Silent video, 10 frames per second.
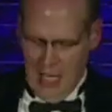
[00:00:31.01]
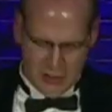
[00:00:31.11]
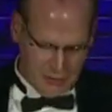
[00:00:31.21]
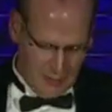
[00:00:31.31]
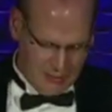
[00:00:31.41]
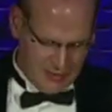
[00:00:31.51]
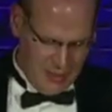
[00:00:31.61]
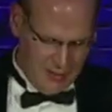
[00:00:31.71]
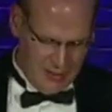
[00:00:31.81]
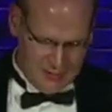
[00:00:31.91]
I just want to
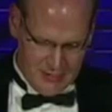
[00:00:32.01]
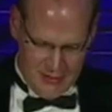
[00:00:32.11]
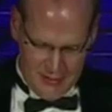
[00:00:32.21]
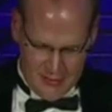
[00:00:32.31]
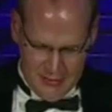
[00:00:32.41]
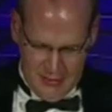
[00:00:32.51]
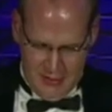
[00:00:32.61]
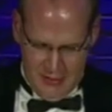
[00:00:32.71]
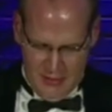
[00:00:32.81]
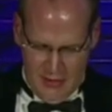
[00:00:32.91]
say that, uh,
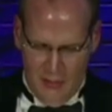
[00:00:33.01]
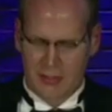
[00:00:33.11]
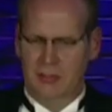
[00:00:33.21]
you know,